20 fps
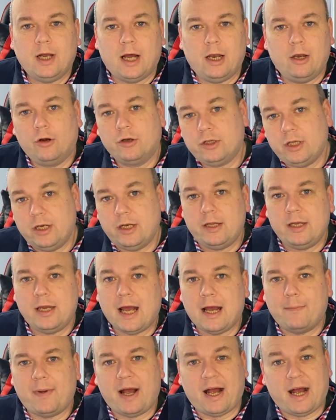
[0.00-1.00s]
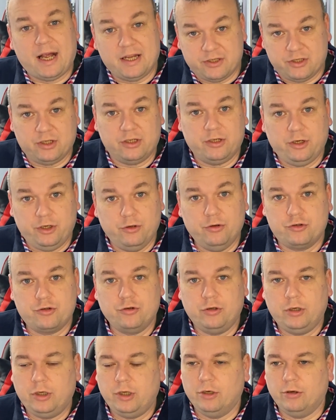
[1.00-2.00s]
I logged into the app as
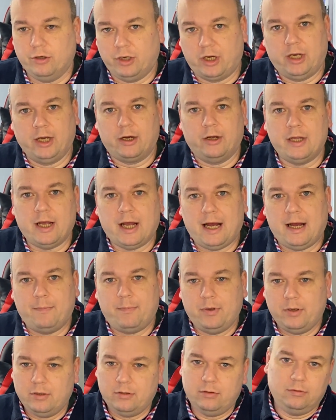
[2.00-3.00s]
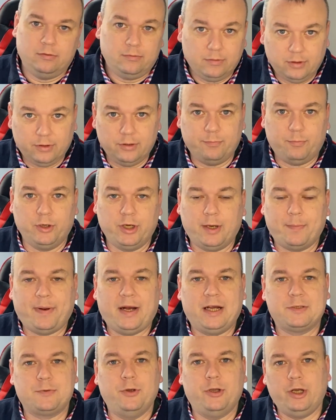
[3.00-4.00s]
usual. You click on the app, put your
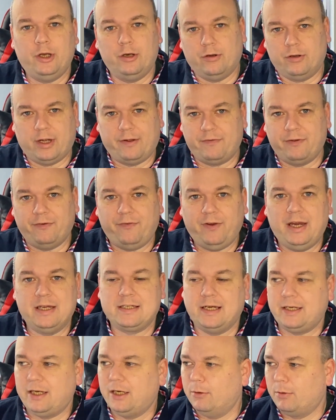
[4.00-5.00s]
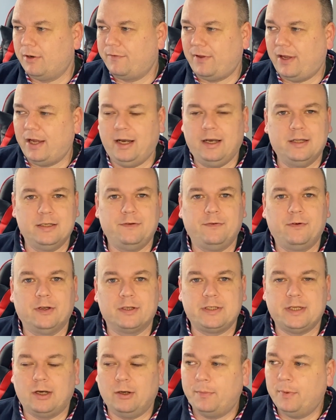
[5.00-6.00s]
password in or have the Face ID or whatever the hell it is you've
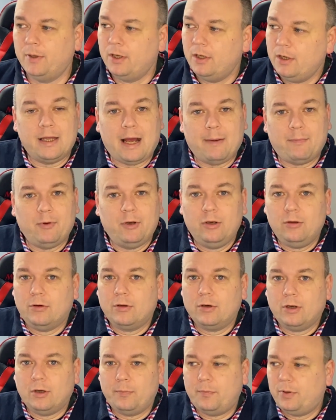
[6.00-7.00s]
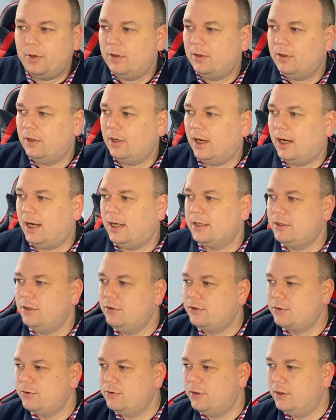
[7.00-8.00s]
got set up. The app will load up as
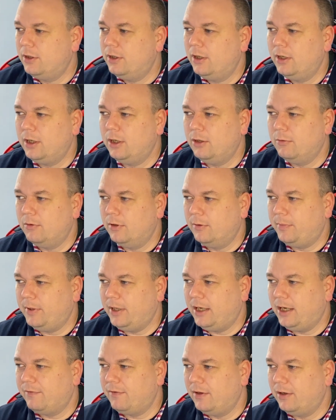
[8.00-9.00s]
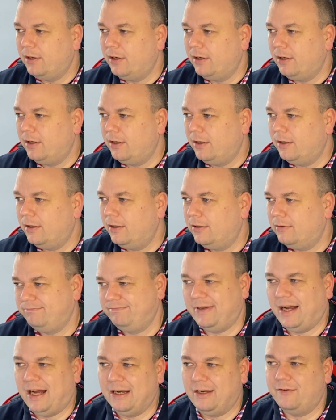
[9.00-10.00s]
usual. You will be given
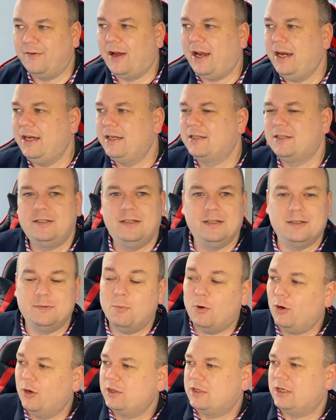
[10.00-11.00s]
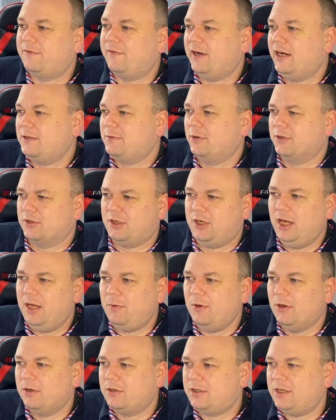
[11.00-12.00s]
advice. This morning's advice was keep
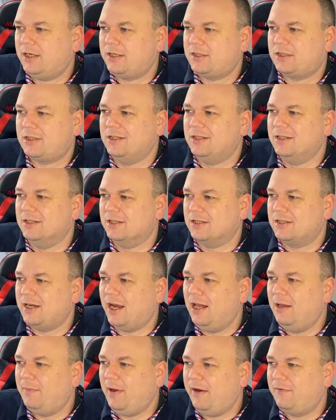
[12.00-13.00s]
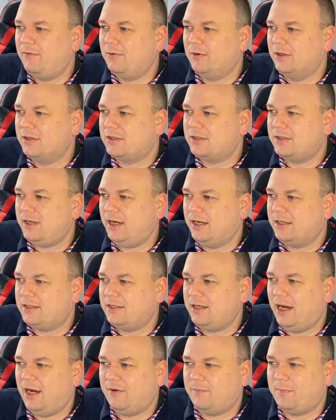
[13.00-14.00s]
your distance, help everyone stay
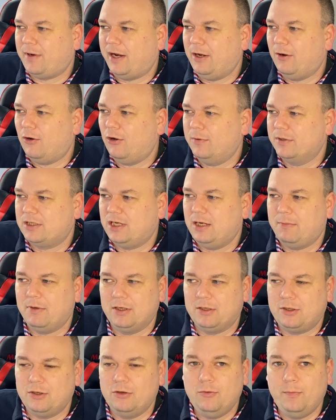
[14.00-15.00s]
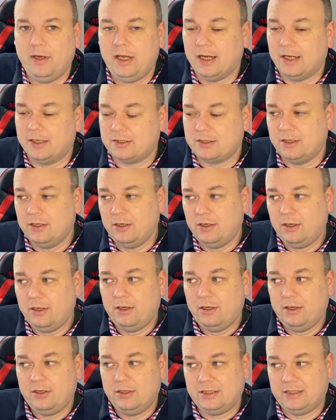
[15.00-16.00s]
safe by always keeping 2 meters
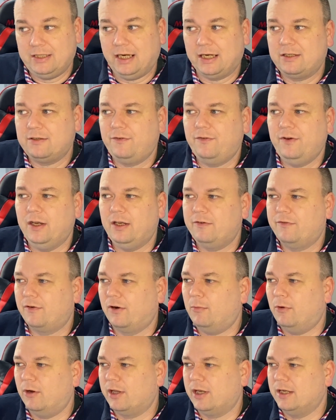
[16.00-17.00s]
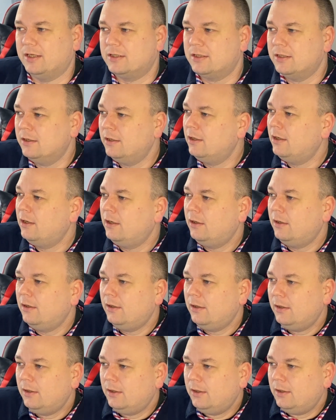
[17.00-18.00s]
6 feet from others,
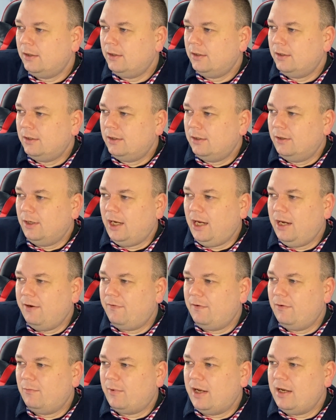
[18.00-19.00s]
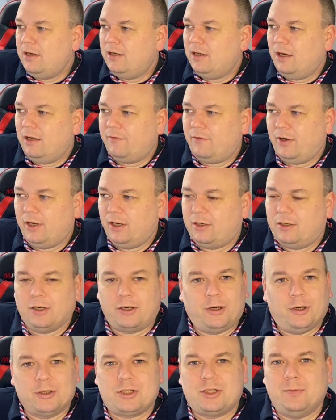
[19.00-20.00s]
even when delivering to
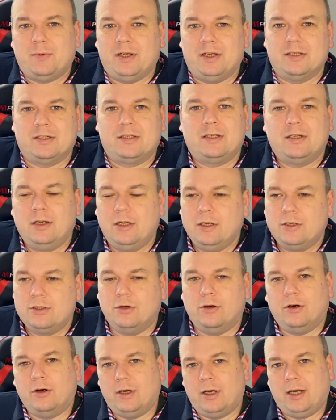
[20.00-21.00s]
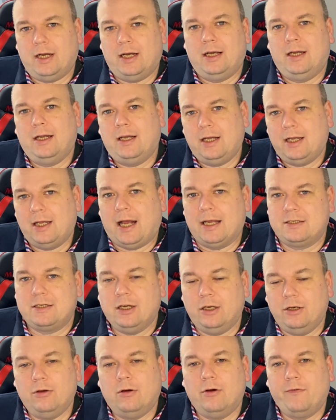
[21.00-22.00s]
customers. So as
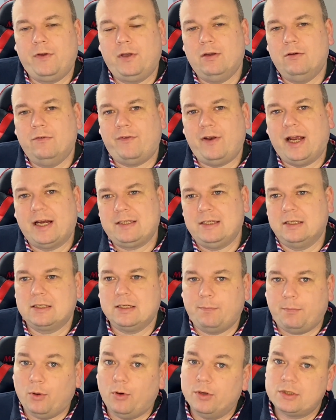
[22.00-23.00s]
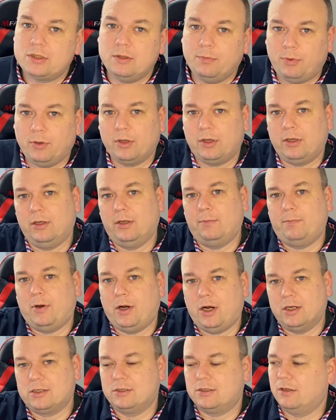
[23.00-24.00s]
you'll know, if you do Flex, you're supposed to put the
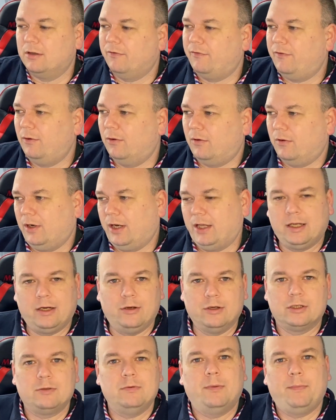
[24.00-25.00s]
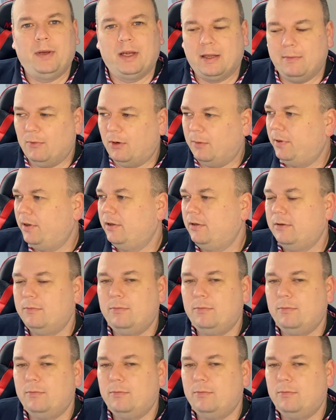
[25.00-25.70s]
parcels on the floor and let the customer pick them up.